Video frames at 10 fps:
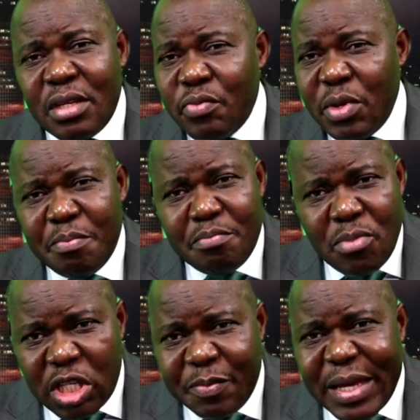we
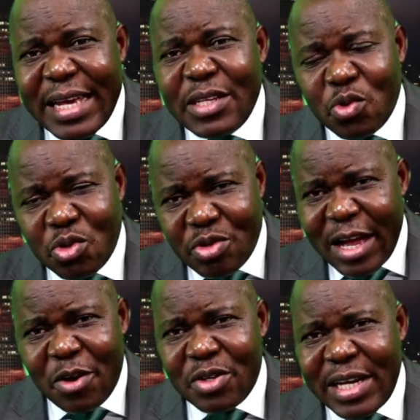must begin to
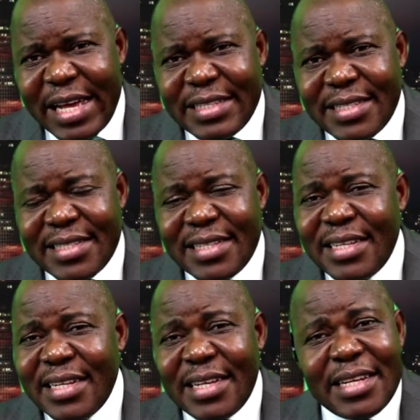recognize
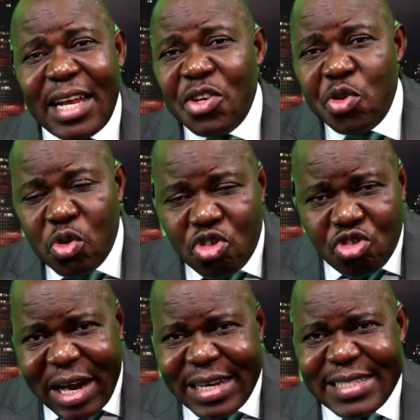that
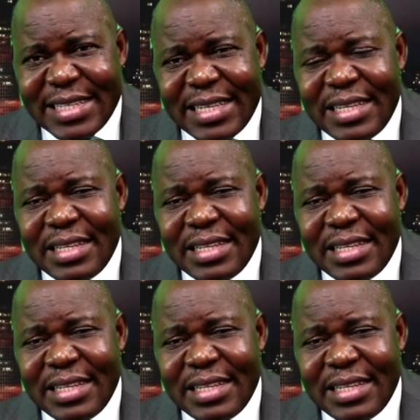neutrality